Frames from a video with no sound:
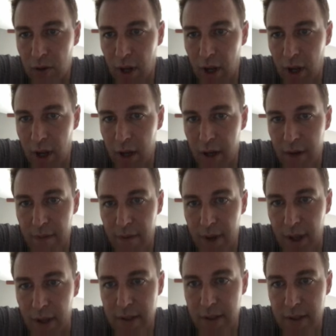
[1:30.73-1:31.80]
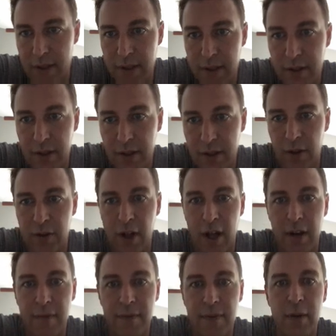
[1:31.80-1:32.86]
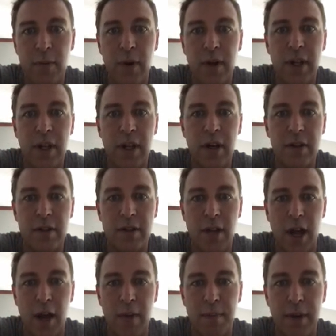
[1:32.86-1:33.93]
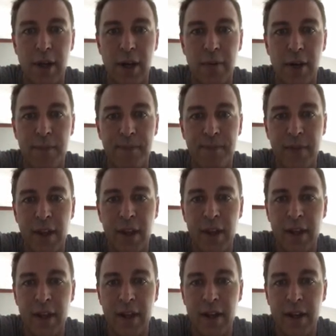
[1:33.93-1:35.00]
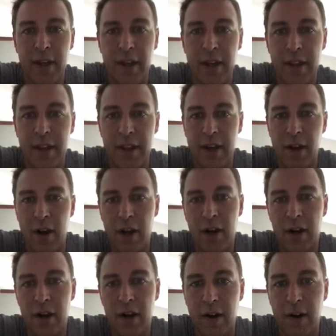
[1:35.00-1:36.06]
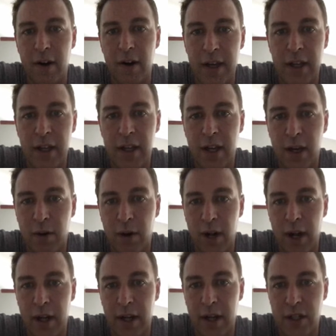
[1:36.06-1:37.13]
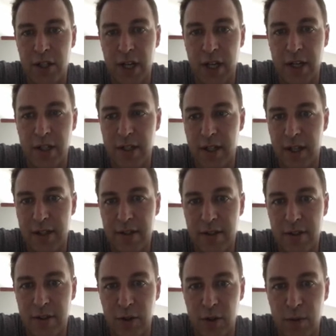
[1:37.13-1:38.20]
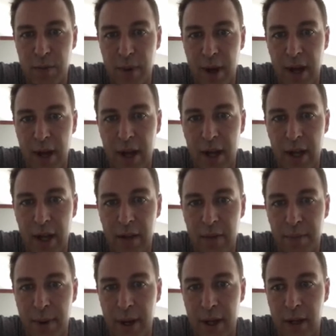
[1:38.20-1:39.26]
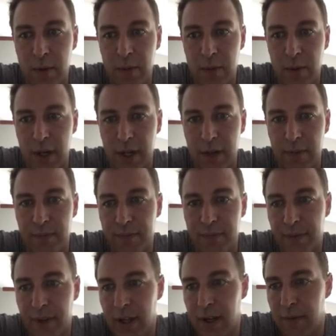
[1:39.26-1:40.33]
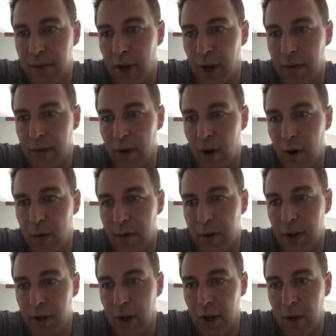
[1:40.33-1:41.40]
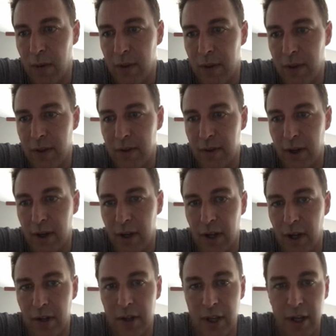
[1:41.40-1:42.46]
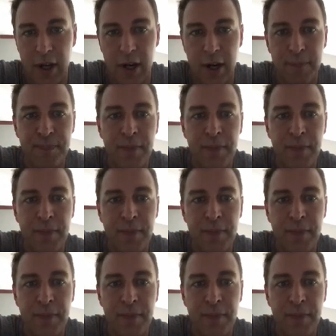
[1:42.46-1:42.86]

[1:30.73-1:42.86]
On event. So this on event one here at the top here. And then on our event here, I'm going to change this to my button one. And if you hover over, you know what these are called here.